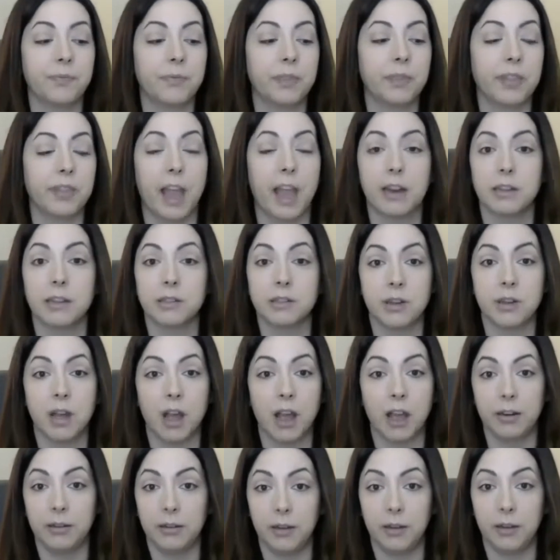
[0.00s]
That is
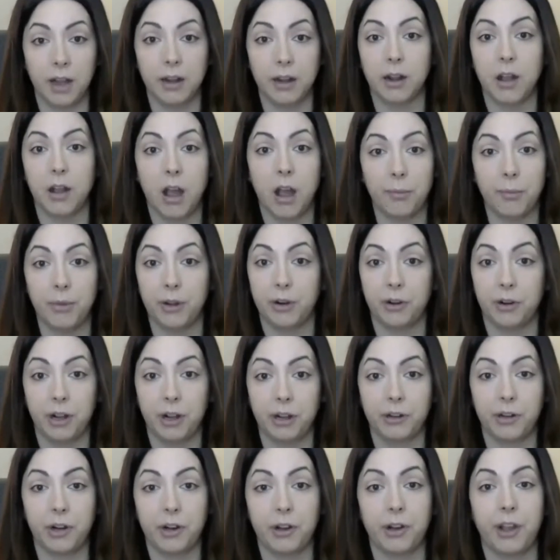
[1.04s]
not uncommon or
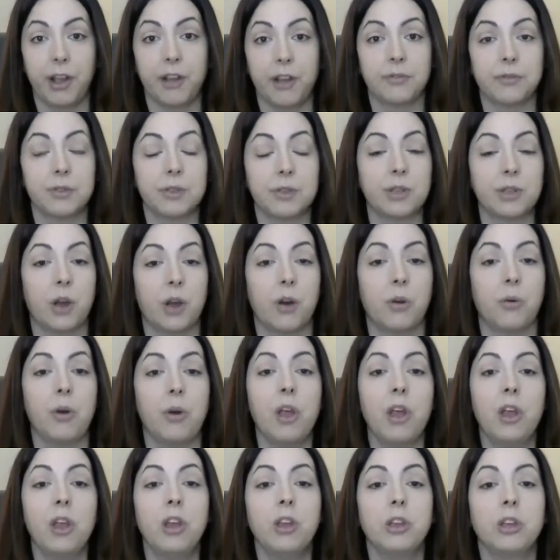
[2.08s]
unheard of. So
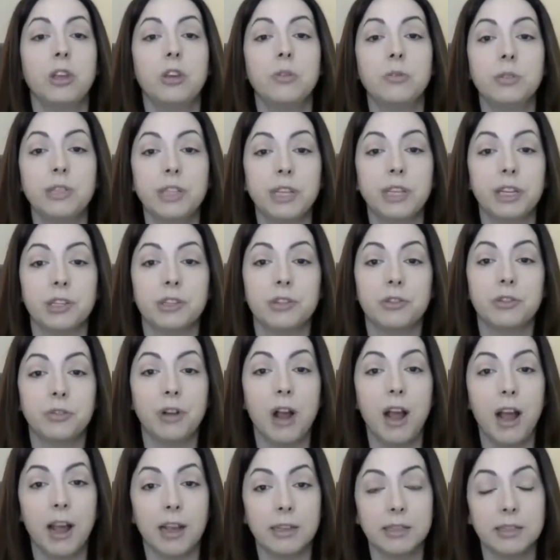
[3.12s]
using a
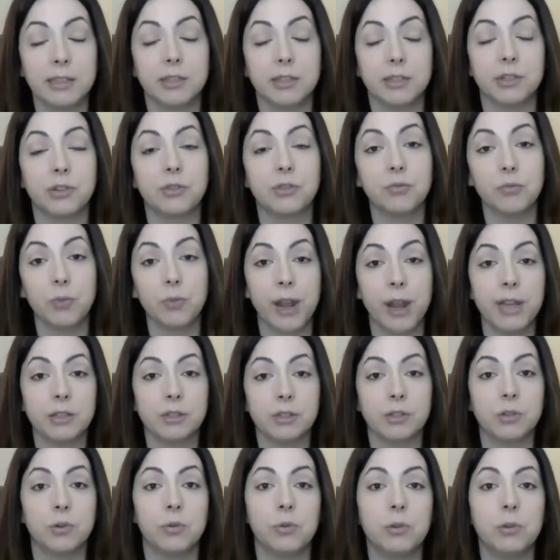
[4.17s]
trust, it's a great
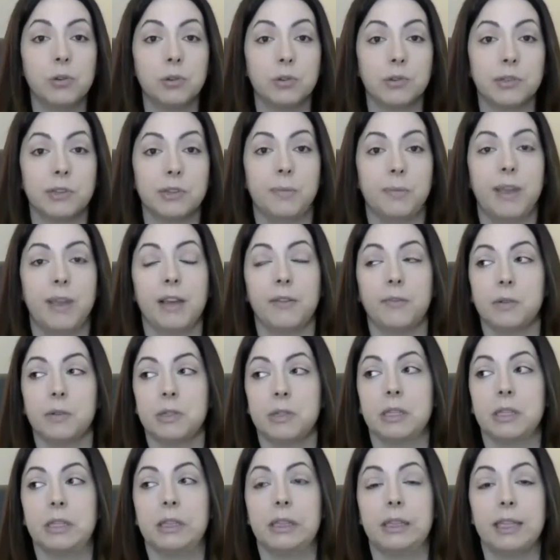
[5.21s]
tool to be able
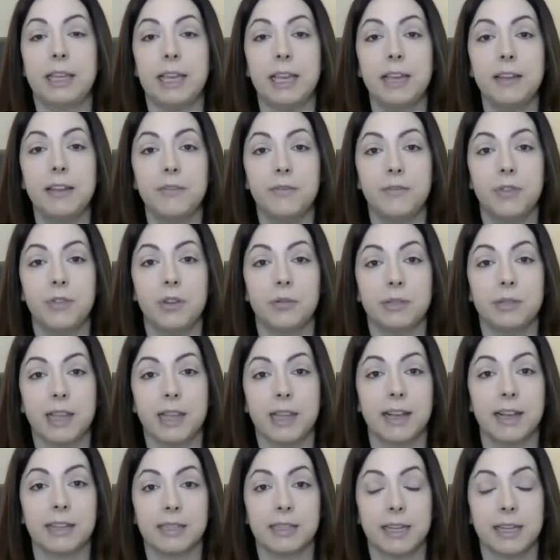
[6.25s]
to leave those
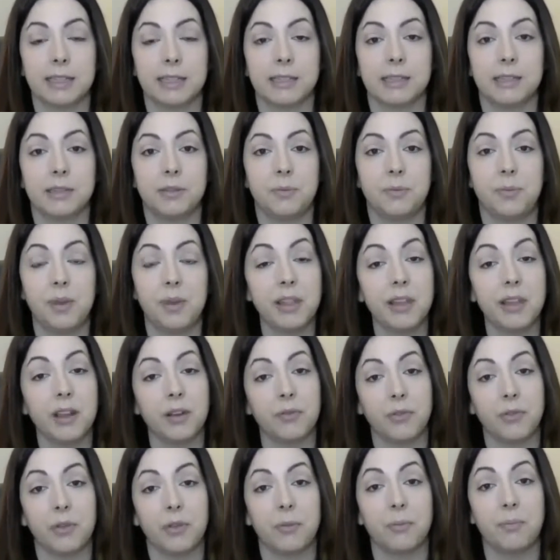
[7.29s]
assets to be there
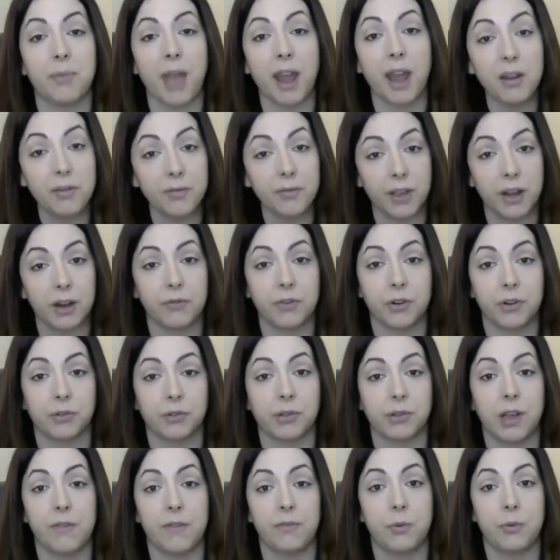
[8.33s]
for the benefit of your
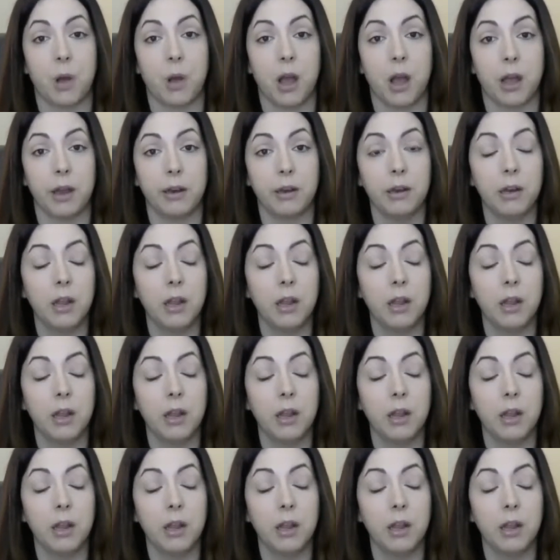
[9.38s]
loved one,